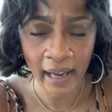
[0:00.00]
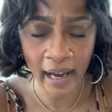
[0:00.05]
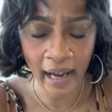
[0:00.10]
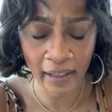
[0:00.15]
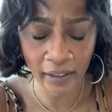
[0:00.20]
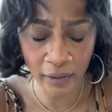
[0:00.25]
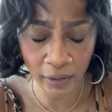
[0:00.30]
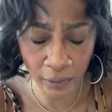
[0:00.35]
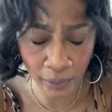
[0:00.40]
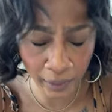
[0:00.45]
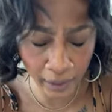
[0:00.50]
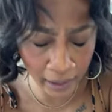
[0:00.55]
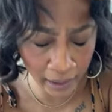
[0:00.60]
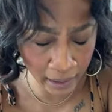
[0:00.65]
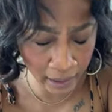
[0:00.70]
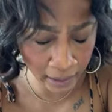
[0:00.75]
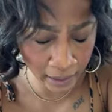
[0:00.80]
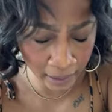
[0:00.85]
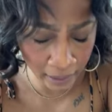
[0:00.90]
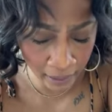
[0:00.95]
I decree and
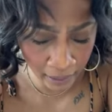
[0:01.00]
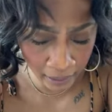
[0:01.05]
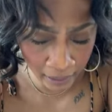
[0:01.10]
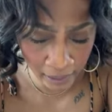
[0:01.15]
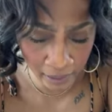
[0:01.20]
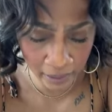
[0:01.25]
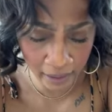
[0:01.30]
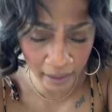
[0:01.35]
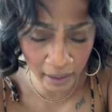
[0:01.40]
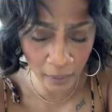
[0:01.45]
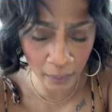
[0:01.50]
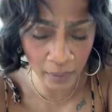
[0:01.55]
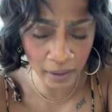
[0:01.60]
I declare that a